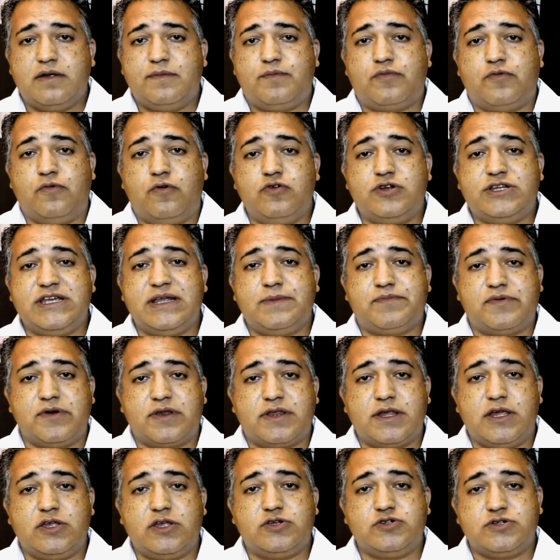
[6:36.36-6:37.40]
routine
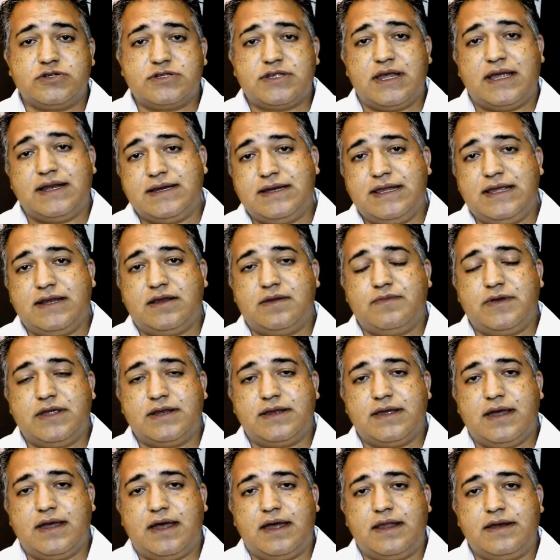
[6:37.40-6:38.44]
procedures that need to be
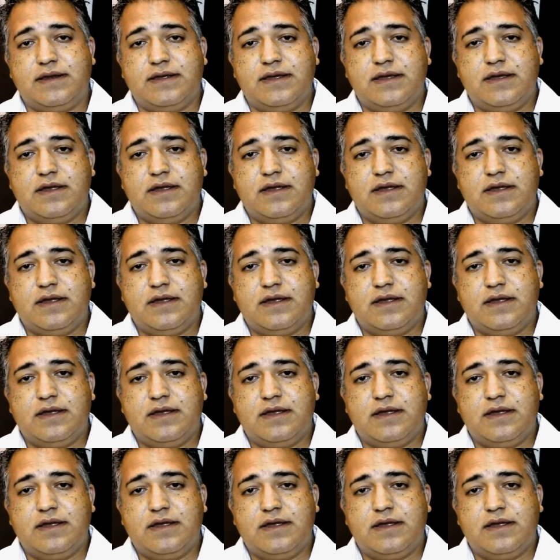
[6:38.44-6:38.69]
done.